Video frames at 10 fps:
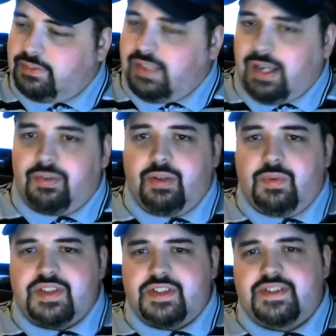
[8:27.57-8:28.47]
I really
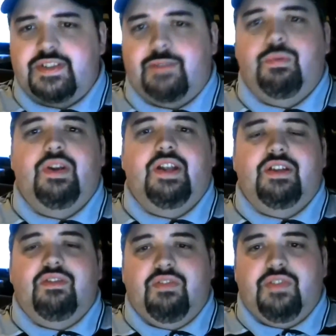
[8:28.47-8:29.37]
wish at some point I
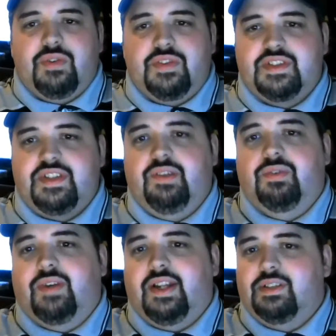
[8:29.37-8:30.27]
could review the Stiegel
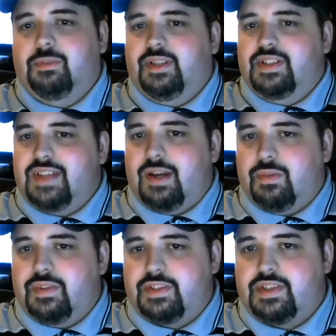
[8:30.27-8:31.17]
Radler because that
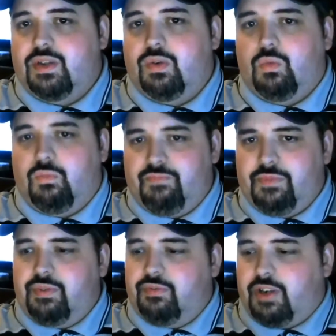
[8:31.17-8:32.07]
one is still,
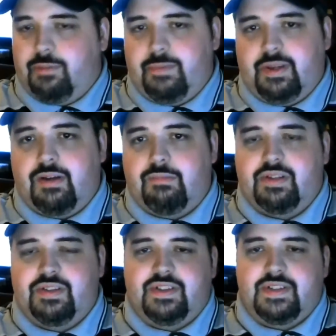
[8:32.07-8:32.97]
far and beyond better
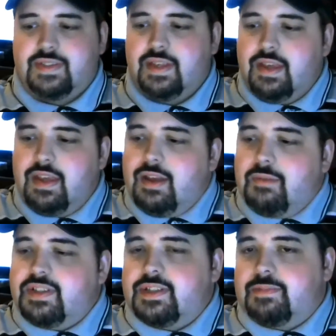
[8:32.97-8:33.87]
than this.
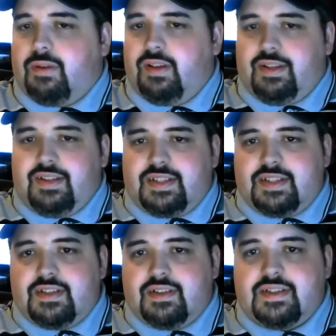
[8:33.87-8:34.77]
This is probably at least
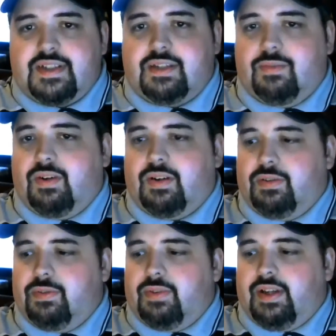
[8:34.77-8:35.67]
as good as like the
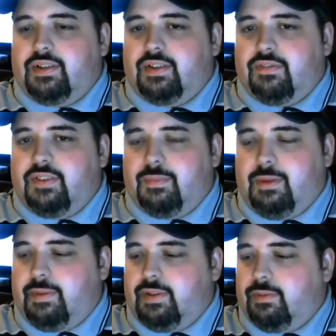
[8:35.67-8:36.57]
Waterloo Radler, if not
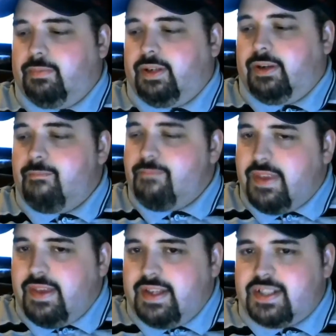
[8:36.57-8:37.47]
maybe a little better.
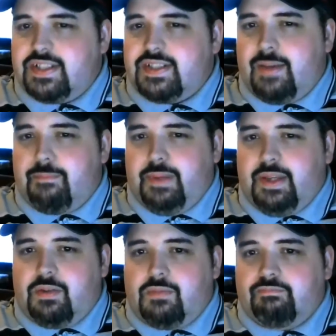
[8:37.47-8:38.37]
It's just that
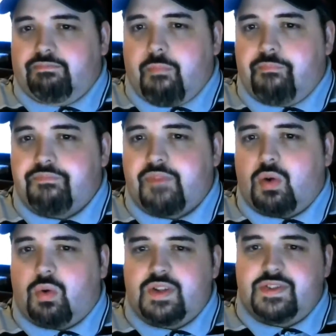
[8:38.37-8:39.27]
big
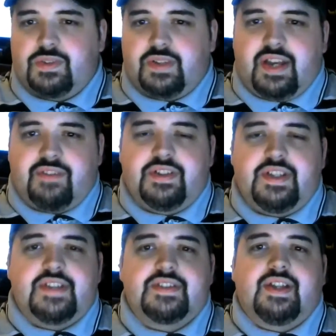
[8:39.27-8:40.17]
corn soda
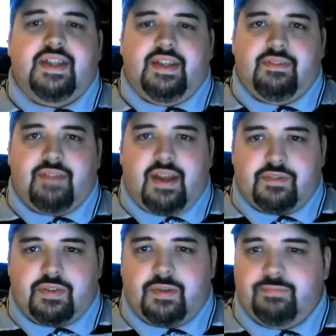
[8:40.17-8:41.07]
aftertaste that I get
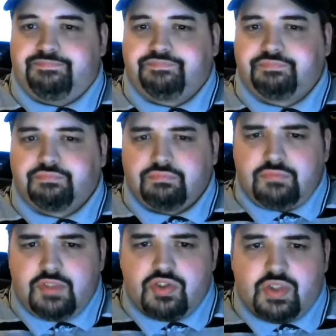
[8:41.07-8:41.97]
after
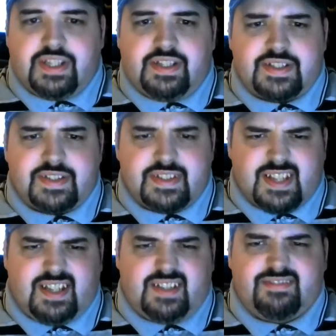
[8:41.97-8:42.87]
drinking this is
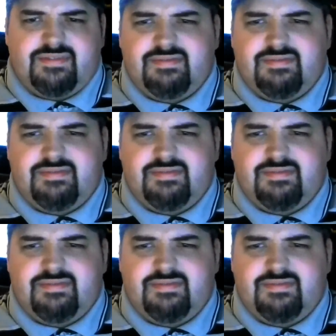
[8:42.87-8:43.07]
kind of